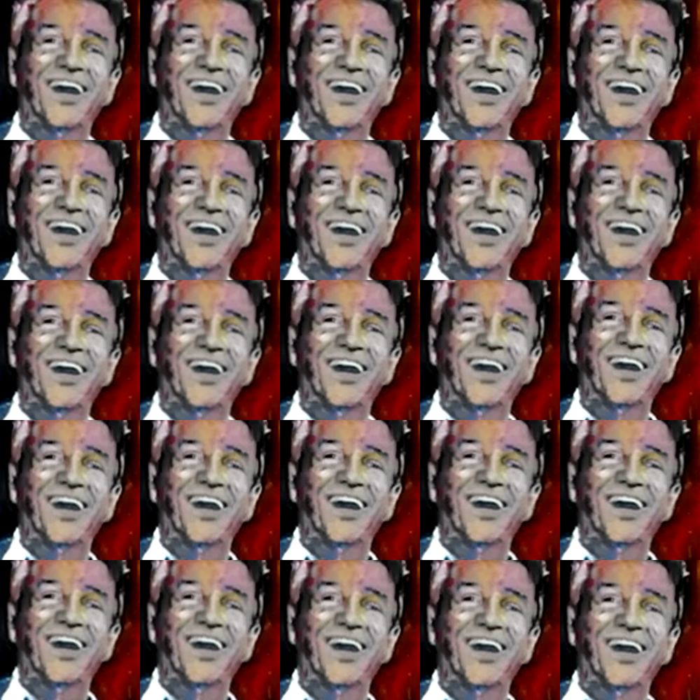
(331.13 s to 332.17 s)

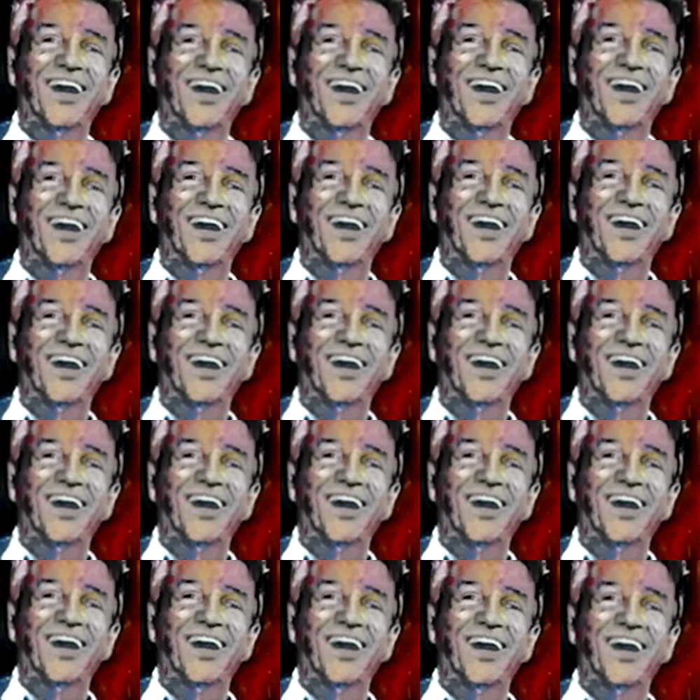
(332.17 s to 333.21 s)

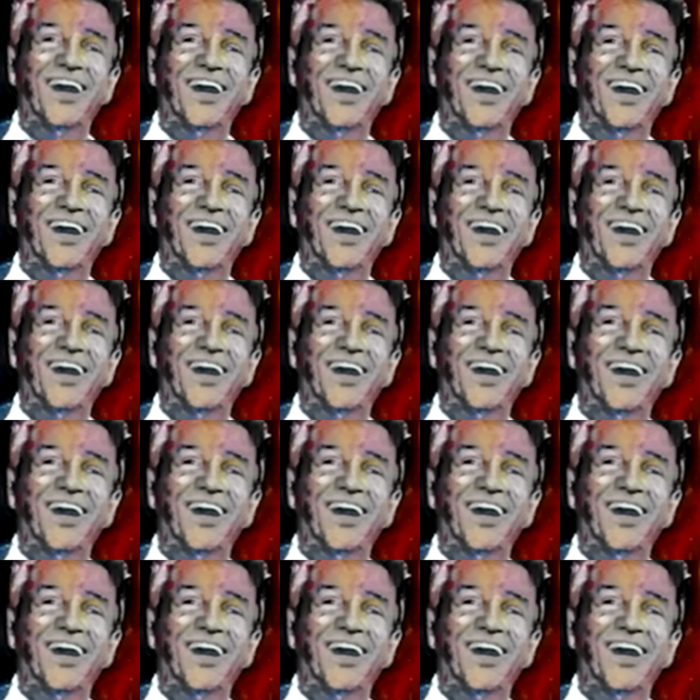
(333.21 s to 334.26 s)

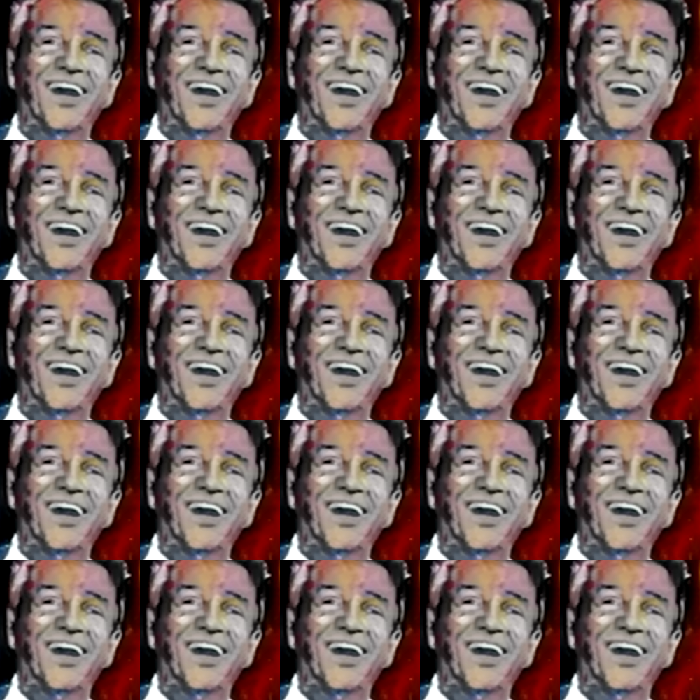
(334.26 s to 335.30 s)

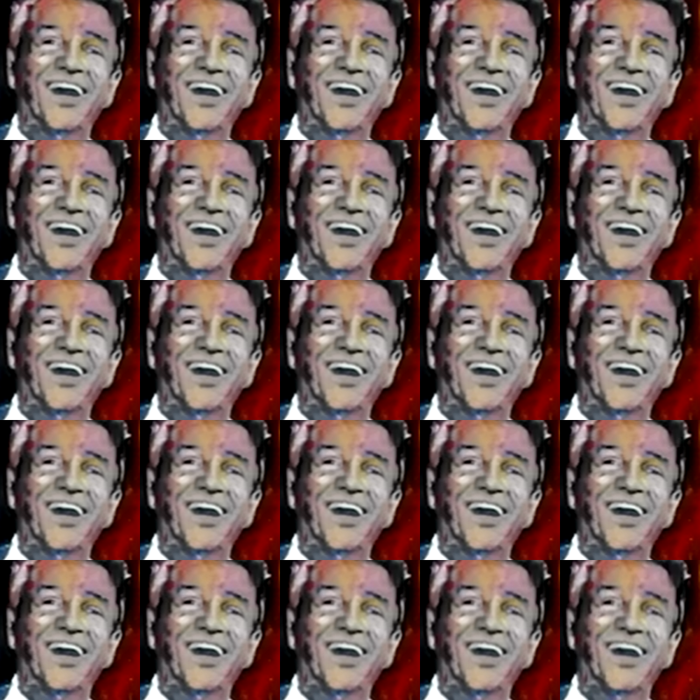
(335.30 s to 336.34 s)

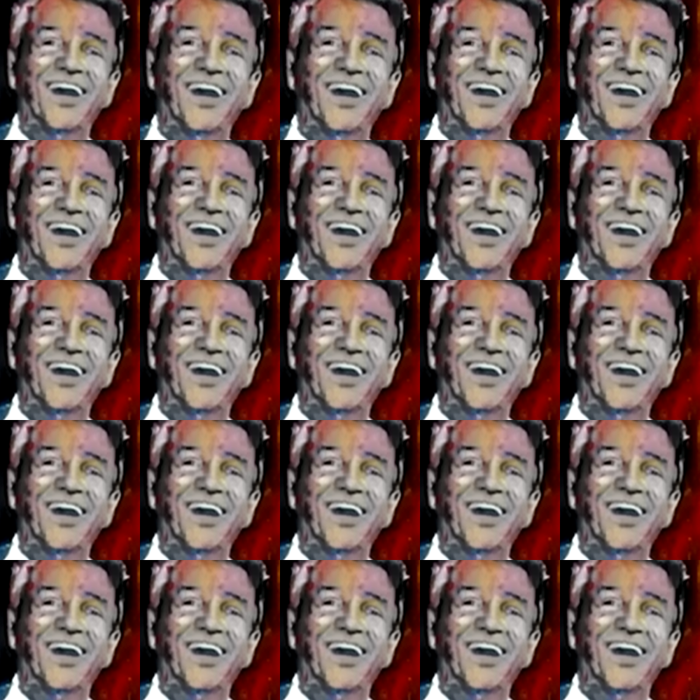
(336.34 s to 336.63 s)
(silent)